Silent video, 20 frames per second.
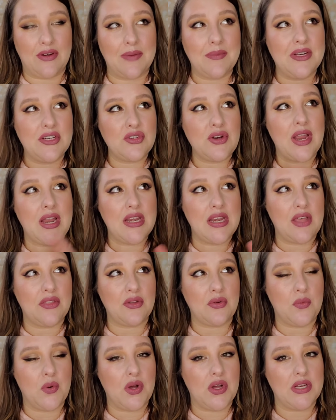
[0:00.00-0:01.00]
I'm going to try
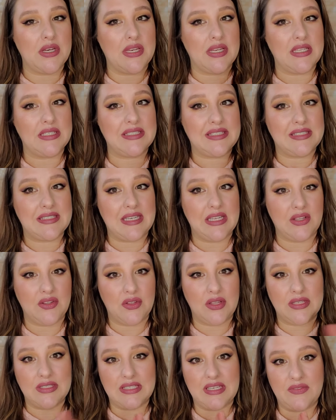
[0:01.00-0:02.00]
another wand still
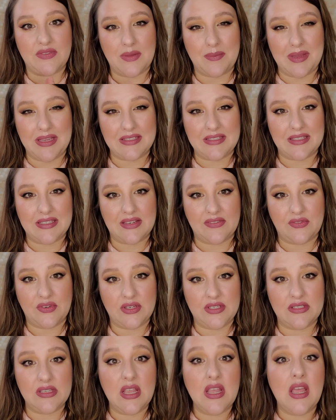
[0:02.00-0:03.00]
and see if that makes a
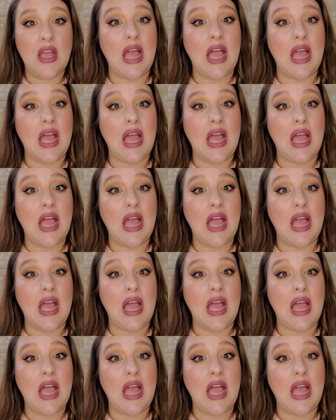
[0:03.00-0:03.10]
difference.